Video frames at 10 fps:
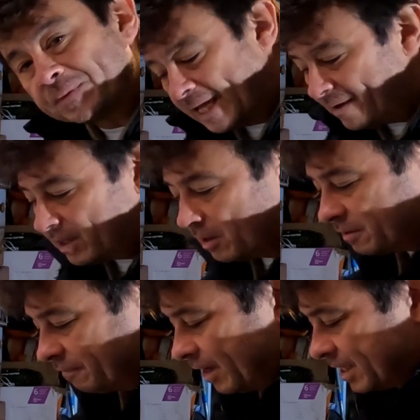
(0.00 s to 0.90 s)
even though
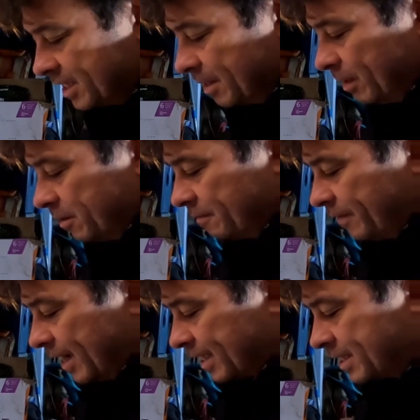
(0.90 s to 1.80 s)
it's a very similar
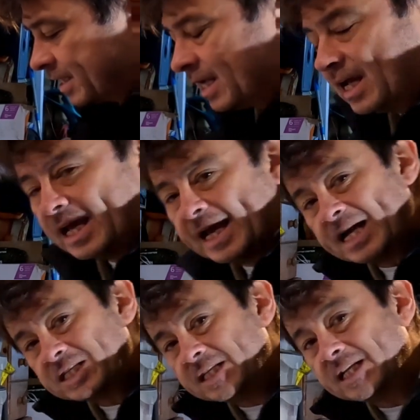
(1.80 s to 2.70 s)
device, it
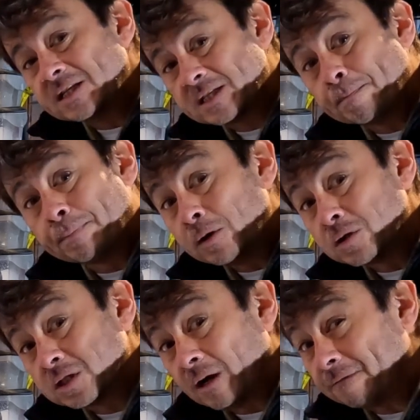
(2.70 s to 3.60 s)
actually does
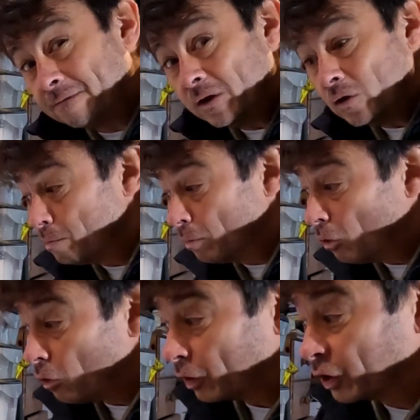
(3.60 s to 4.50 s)
boast a few
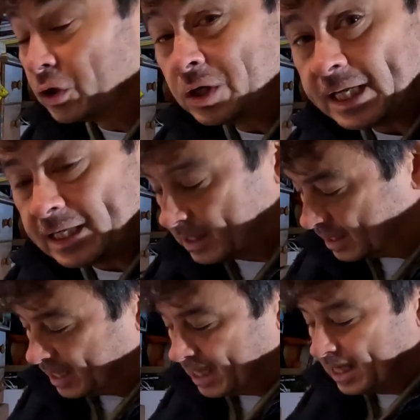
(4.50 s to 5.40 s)
more goodies.